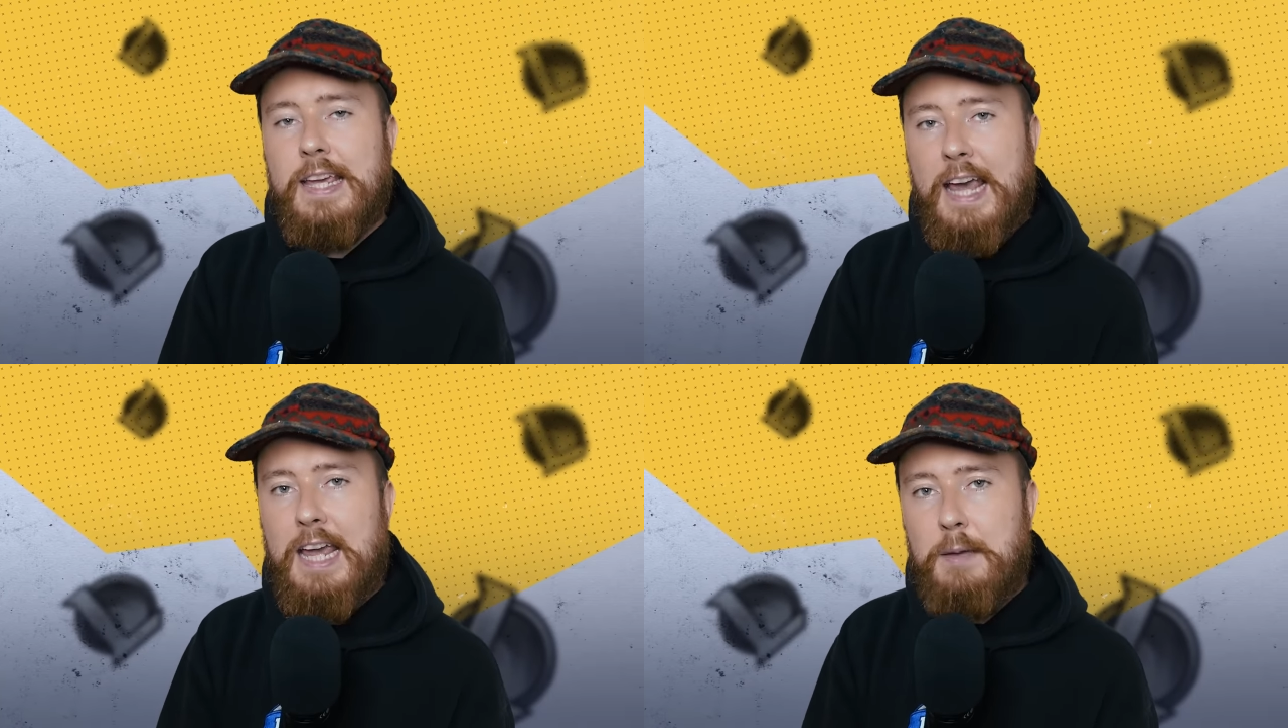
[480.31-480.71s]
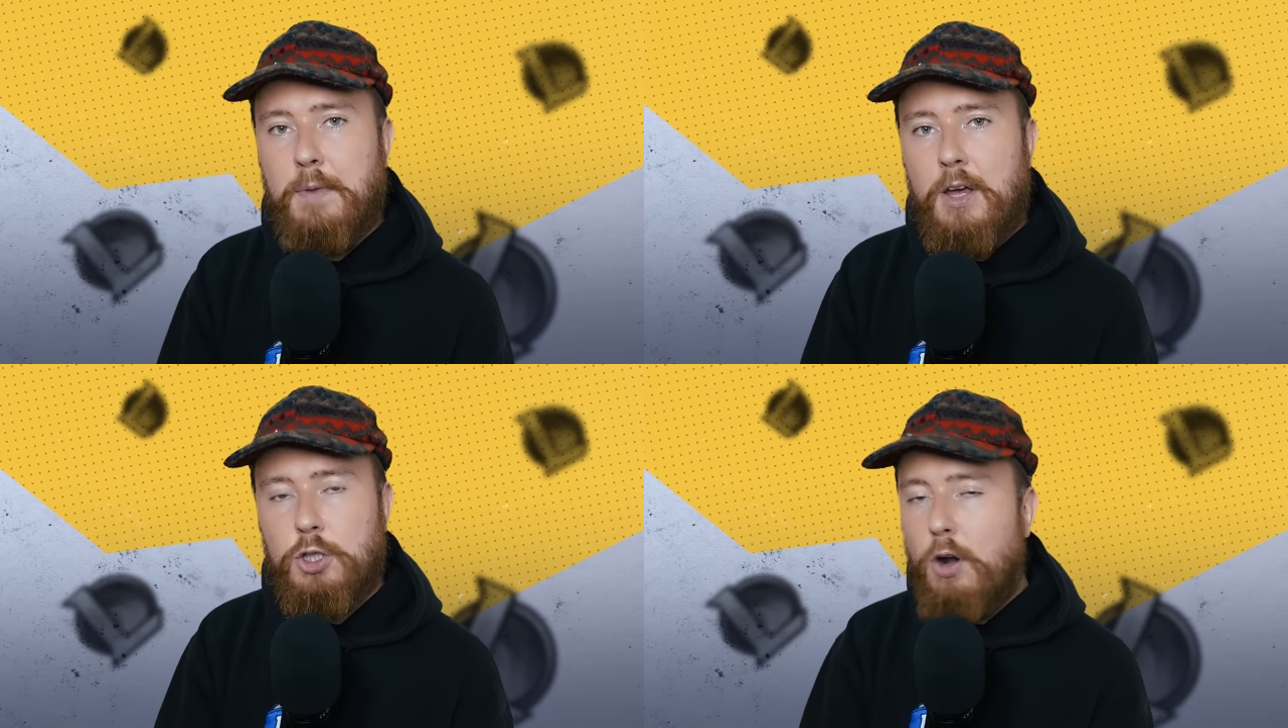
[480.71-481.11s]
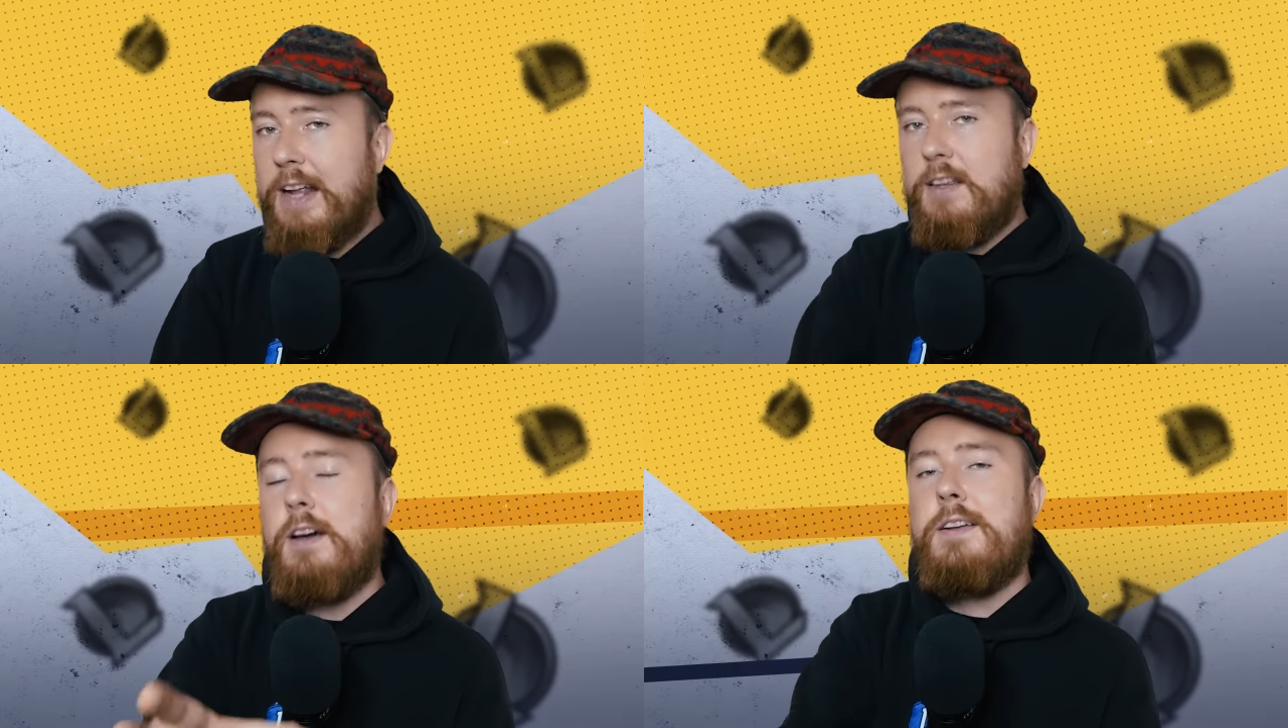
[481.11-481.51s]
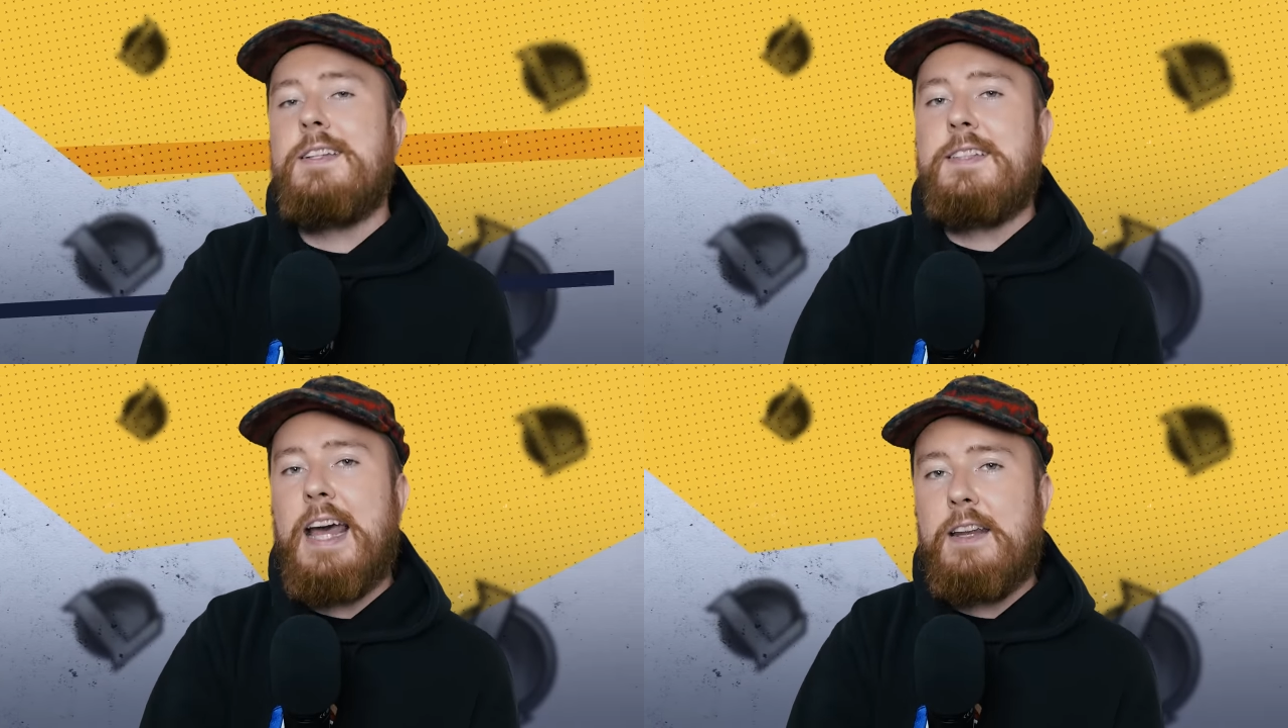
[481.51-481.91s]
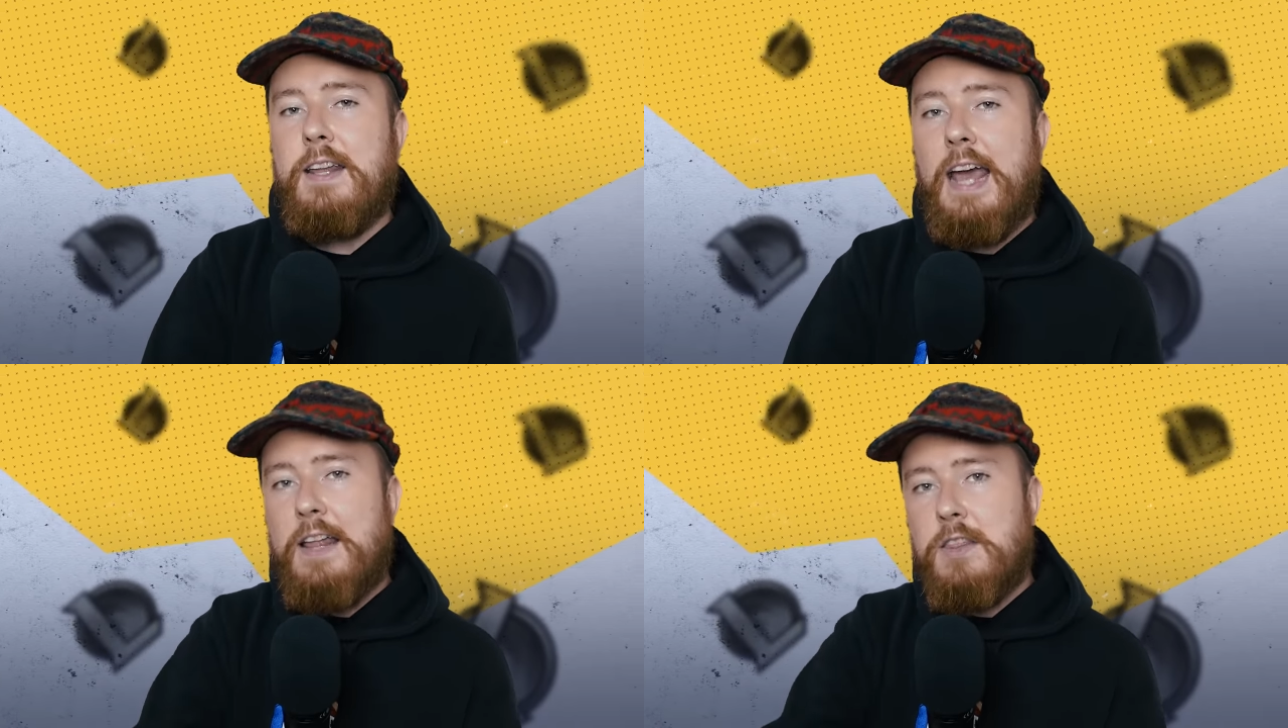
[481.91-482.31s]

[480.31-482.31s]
game, trying to understand it at